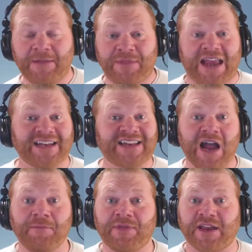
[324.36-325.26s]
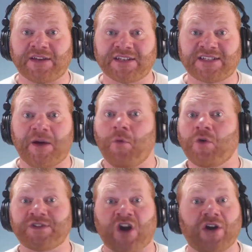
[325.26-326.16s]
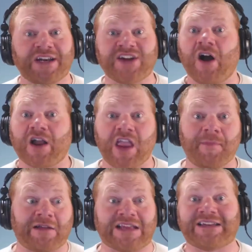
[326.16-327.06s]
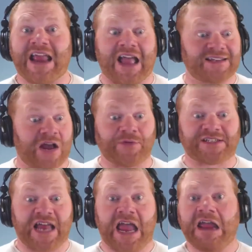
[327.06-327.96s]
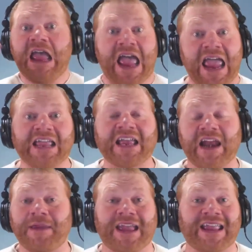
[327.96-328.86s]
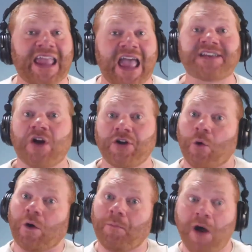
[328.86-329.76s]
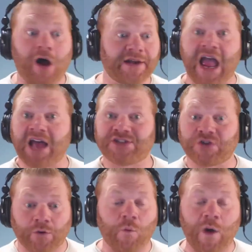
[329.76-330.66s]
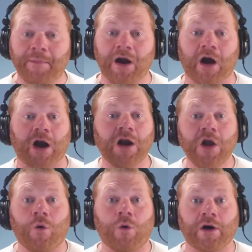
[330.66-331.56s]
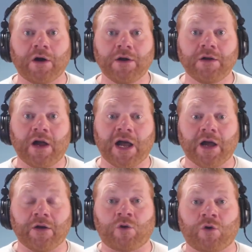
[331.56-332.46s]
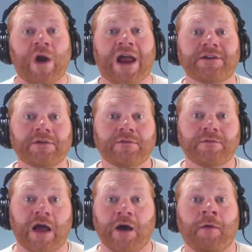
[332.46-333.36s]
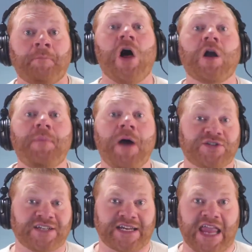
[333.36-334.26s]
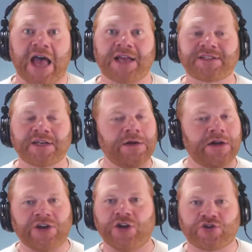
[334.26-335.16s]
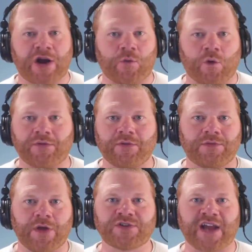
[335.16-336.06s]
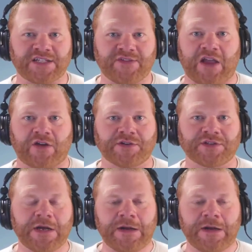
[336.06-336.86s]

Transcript: Anytime that someone was already talking about LinkedIn ads, I would say, hey, can I be a guest on your podcast or a webinar or write a blog post as a guest and try to work those kinds of angles.